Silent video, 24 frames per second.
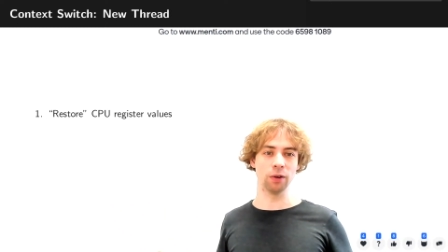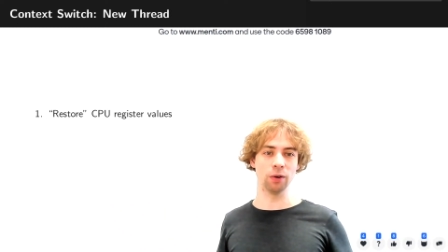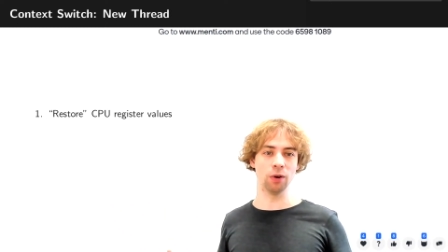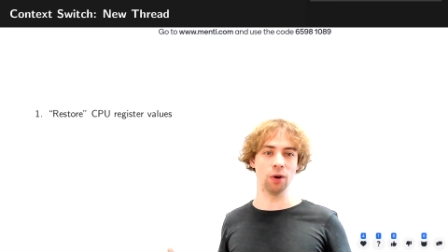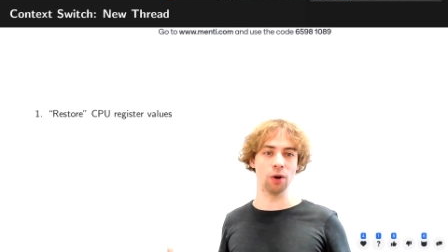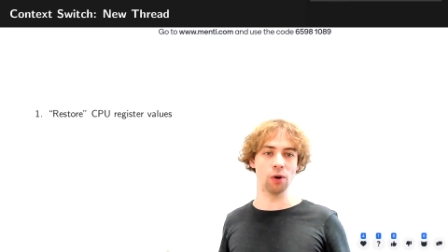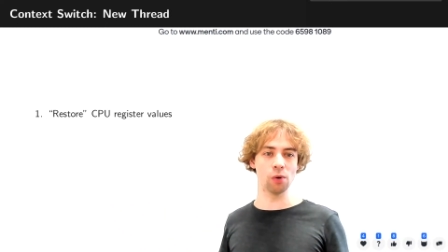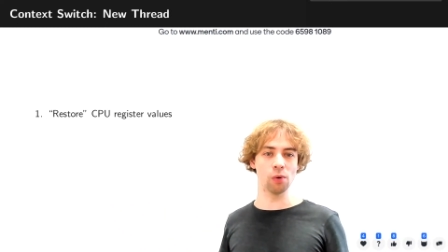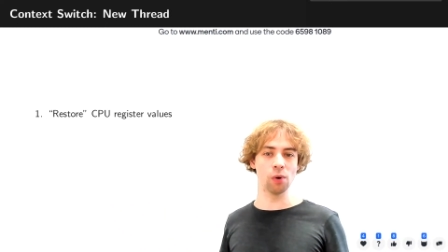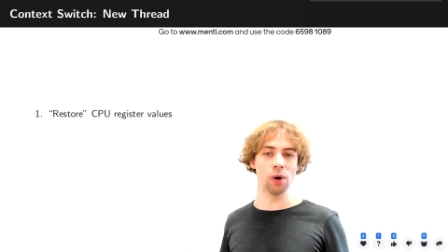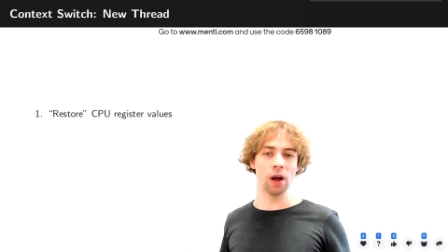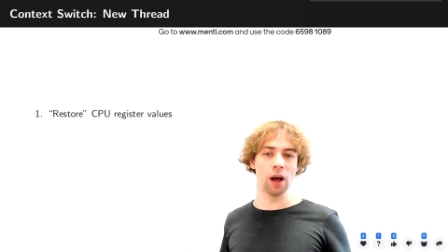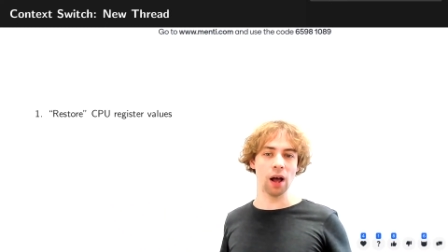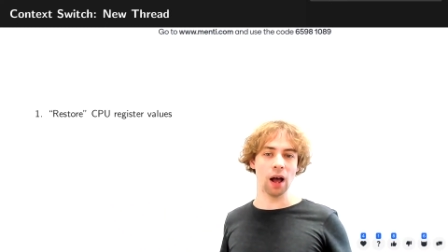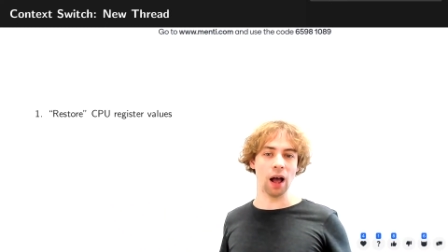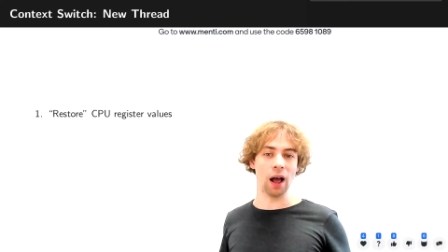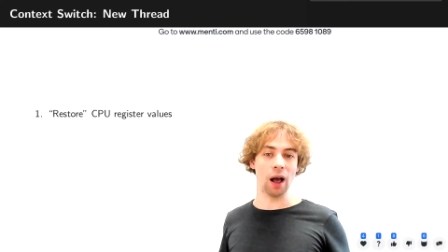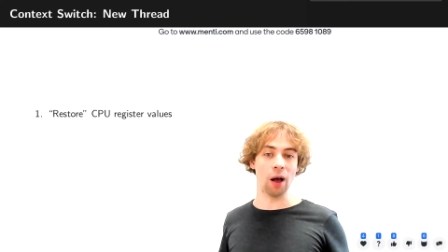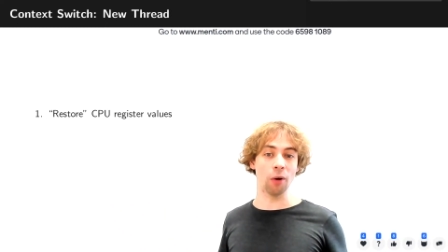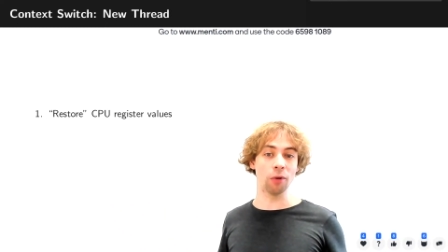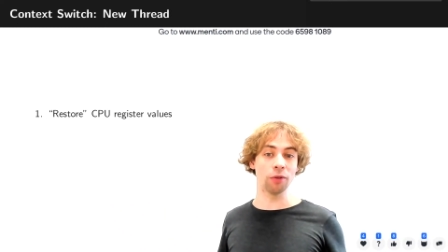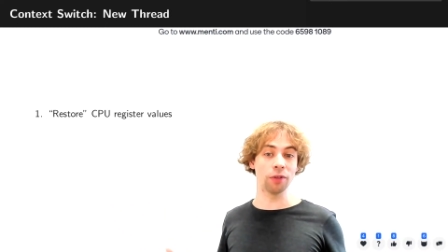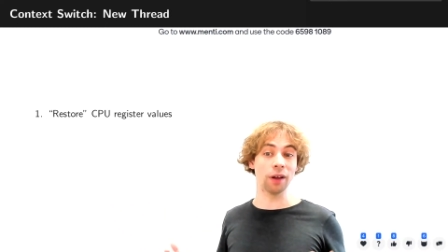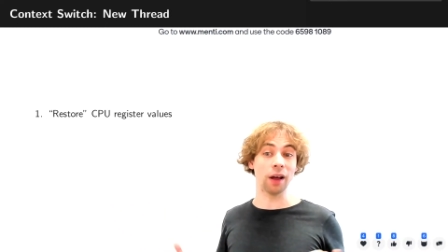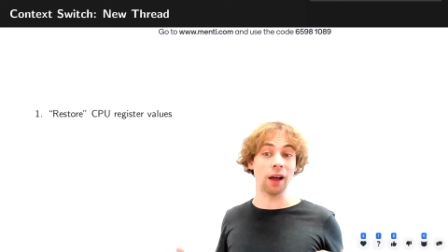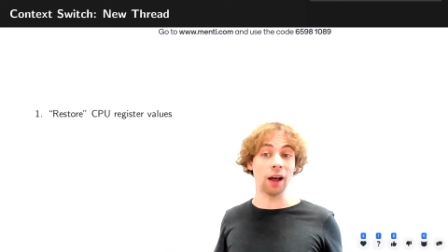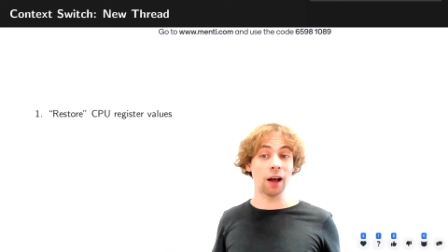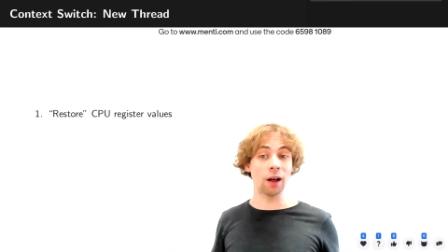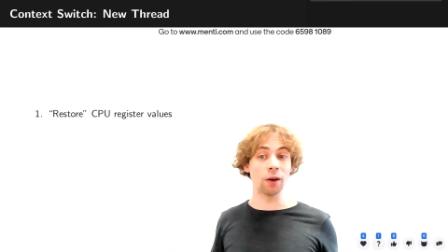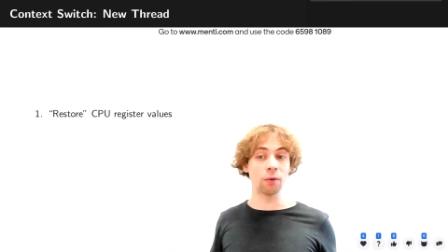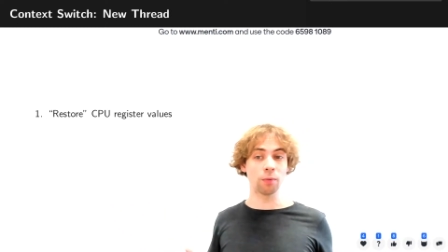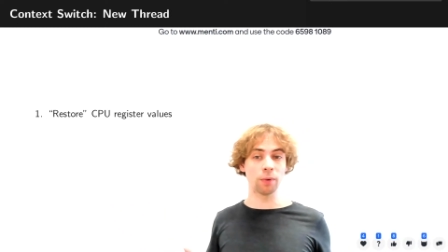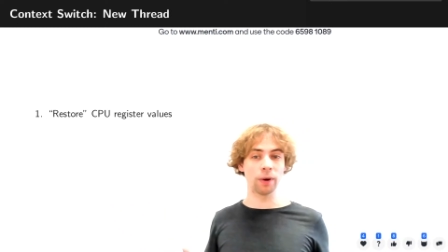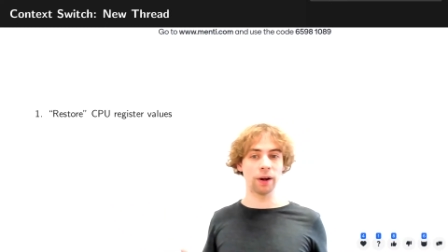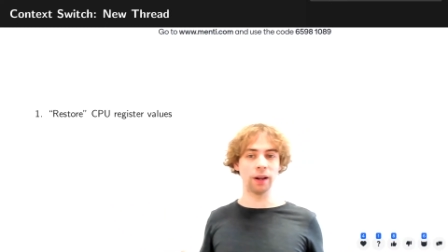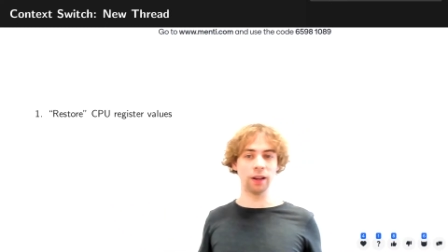know how the
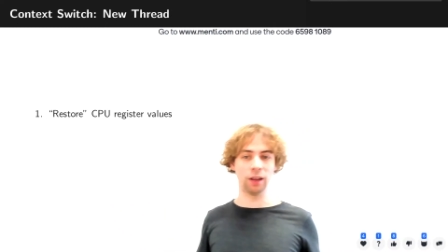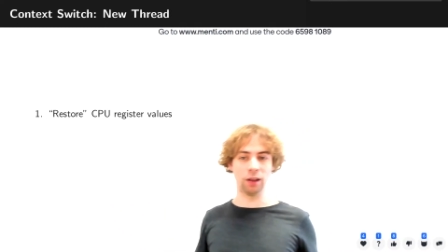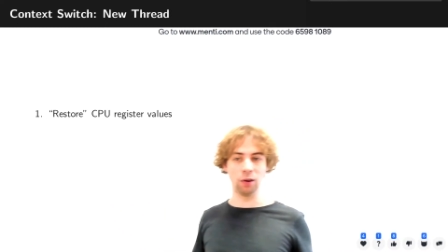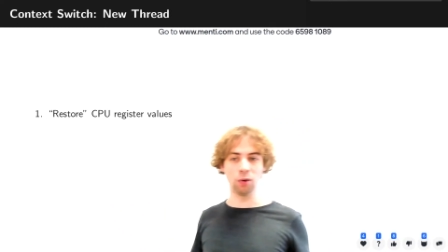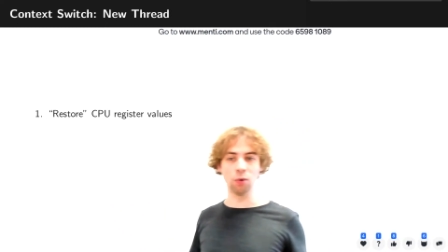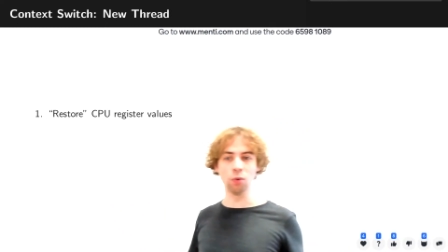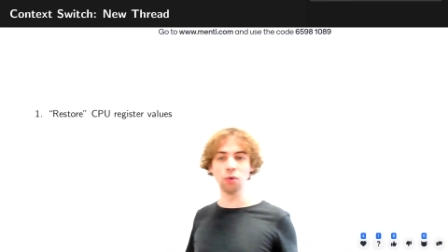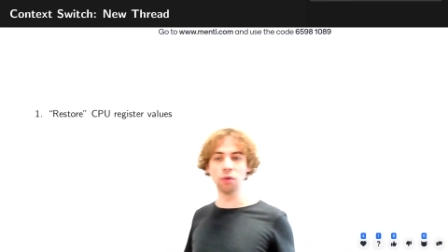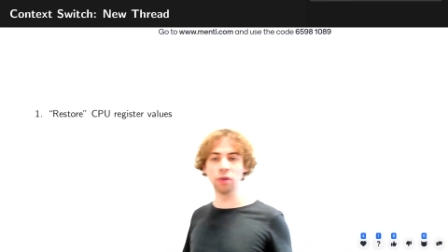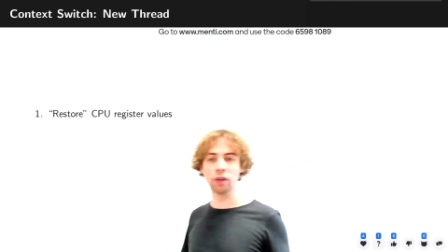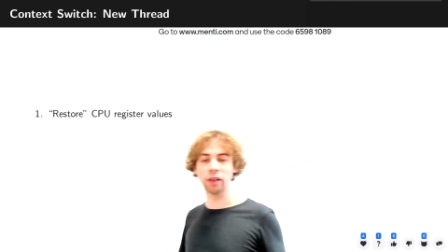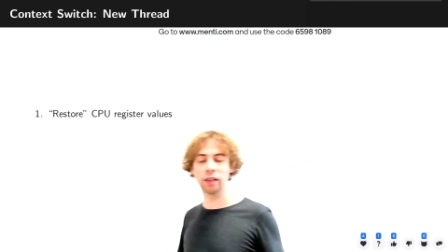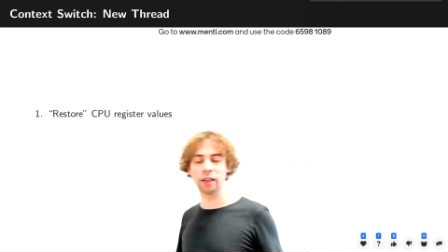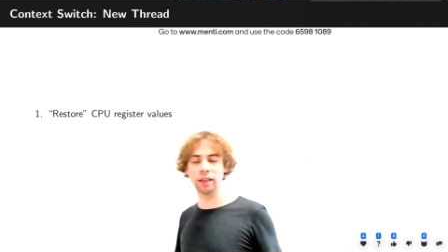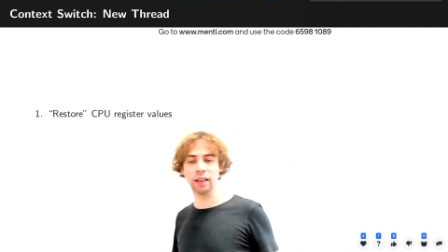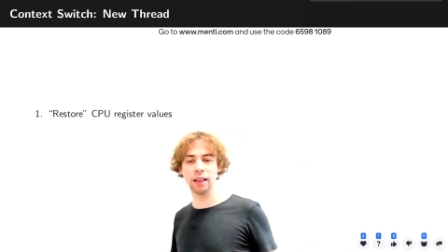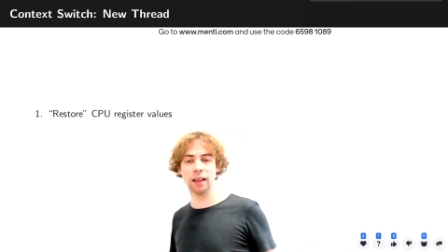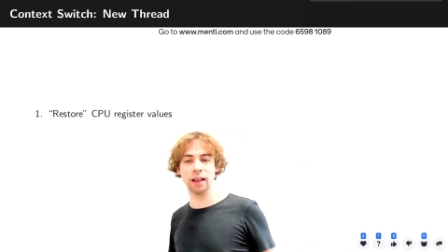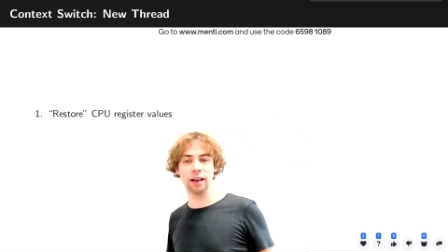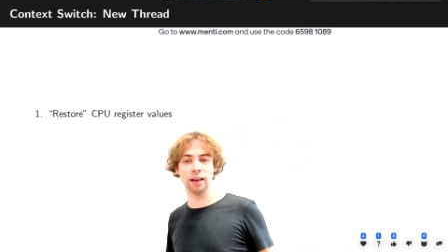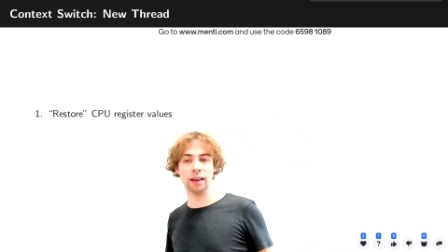hardware uses